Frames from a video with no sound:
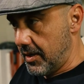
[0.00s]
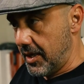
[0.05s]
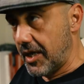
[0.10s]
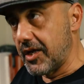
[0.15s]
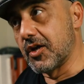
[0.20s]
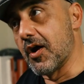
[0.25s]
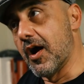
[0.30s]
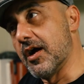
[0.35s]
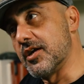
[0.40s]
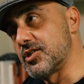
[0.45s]

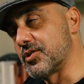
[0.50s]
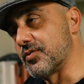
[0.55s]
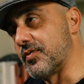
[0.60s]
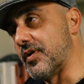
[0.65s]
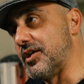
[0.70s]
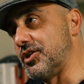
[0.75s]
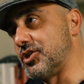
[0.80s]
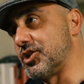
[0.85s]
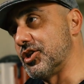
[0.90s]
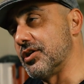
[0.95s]

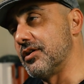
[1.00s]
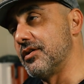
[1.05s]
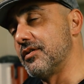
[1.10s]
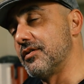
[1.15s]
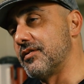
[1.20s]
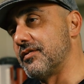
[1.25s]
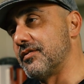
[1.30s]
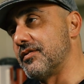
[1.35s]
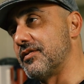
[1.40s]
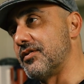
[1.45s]
Incarceration,
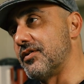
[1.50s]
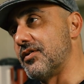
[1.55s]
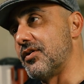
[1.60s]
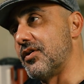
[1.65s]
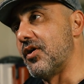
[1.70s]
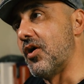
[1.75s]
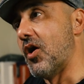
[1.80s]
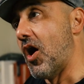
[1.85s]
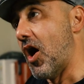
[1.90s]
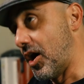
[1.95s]

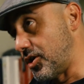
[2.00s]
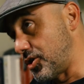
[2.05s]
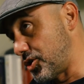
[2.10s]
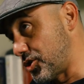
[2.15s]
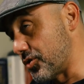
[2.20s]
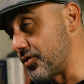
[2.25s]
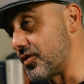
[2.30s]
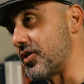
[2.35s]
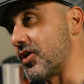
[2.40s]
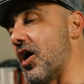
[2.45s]

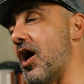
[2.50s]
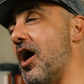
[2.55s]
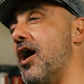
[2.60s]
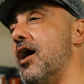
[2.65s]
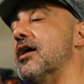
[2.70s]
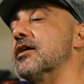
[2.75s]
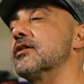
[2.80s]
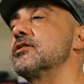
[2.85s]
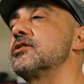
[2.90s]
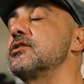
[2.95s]
harsher
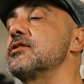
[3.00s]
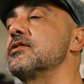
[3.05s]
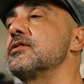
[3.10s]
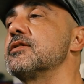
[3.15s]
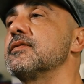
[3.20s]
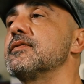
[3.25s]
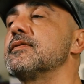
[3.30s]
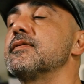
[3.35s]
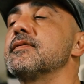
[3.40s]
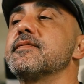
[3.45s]
laws,
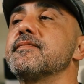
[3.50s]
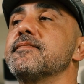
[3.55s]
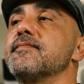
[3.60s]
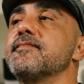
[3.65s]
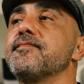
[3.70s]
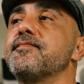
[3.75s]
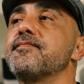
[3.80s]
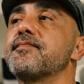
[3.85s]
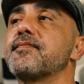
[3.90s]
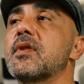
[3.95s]

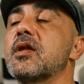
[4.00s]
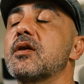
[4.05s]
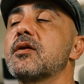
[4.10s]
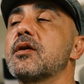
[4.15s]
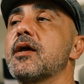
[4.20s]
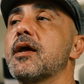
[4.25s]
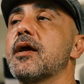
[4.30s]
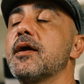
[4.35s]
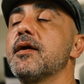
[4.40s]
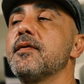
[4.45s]

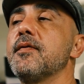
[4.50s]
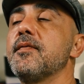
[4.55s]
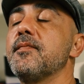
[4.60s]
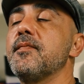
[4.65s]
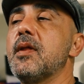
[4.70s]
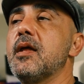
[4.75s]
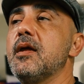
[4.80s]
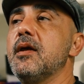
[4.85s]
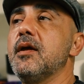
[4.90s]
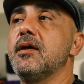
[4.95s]
okay?
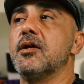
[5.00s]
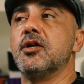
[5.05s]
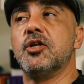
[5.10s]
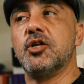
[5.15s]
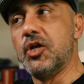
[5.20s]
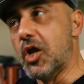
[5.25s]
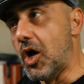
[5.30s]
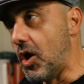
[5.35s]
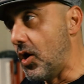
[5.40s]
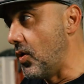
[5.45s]

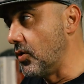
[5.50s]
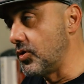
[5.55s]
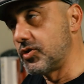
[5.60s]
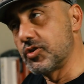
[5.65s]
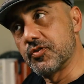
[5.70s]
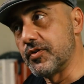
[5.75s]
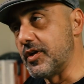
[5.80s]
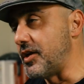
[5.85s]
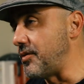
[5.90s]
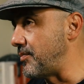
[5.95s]
No
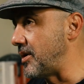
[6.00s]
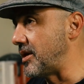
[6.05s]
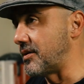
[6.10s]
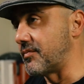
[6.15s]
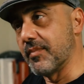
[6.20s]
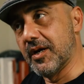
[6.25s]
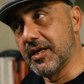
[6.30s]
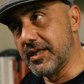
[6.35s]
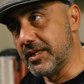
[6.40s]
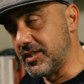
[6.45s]

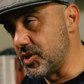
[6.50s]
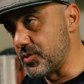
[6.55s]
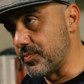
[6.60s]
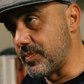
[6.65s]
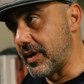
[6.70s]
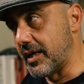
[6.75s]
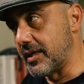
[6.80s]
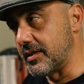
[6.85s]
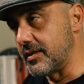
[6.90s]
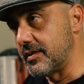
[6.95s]
treatment money
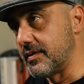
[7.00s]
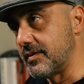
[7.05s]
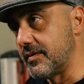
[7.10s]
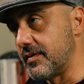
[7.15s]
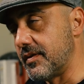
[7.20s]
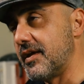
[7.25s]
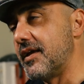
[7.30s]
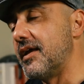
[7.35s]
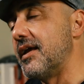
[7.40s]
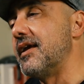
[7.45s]
spent,
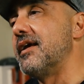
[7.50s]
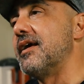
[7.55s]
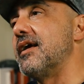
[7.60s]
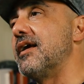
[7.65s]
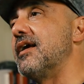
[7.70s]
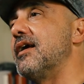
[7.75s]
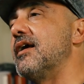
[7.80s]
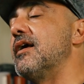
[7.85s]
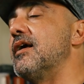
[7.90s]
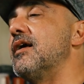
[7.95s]

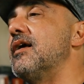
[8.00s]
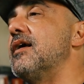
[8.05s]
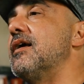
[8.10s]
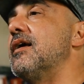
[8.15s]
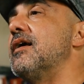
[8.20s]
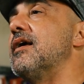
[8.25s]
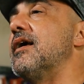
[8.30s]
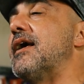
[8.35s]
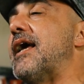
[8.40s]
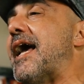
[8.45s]

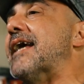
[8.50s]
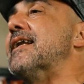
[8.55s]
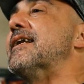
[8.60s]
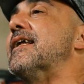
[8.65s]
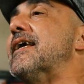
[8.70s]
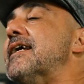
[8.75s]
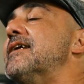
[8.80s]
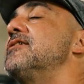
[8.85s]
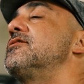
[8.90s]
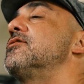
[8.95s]

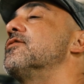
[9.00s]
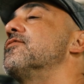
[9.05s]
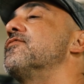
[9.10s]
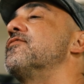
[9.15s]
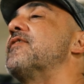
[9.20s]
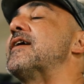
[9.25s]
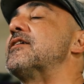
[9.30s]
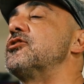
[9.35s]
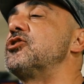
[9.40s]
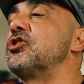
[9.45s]
an
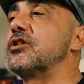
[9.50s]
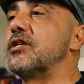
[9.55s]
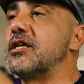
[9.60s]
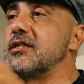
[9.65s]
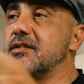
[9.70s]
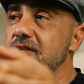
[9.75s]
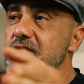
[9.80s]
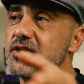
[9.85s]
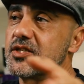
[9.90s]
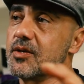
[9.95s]
intervention
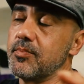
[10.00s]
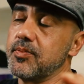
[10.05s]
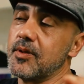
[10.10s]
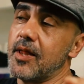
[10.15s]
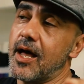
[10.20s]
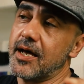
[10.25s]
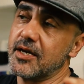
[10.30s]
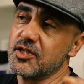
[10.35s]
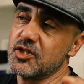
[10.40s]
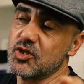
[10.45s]
at the
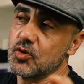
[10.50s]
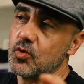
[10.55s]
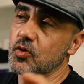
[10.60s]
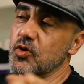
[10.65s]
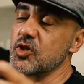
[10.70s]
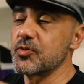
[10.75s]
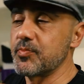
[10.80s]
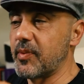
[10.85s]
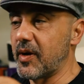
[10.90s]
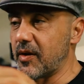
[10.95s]
supply
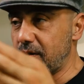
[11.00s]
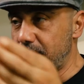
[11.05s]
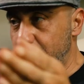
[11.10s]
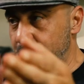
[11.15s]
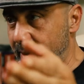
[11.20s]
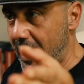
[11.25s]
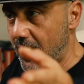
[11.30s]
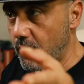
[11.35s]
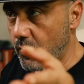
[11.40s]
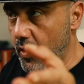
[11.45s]
source by,
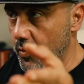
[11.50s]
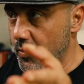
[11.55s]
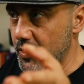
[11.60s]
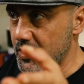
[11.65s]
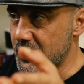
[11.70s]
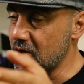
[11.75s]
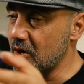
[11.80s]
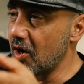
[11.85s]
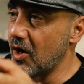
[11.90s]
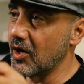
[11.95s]
by what
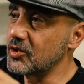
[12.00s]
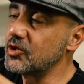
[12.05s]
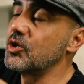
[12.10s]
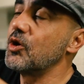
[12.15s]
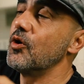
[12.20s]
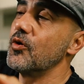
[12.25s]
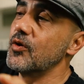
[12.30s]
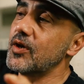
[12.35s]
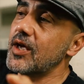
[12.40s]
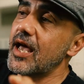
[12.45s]
was called
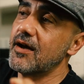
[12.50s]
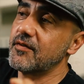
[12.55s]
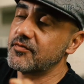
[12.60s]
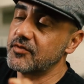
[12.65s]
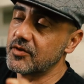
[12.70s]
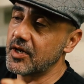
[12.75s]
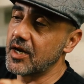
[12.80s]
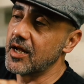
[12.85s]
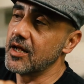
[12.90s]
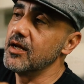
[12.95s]
going
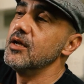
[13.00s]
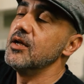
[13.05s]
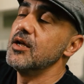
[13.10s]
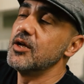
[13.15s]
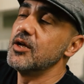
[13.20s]
after the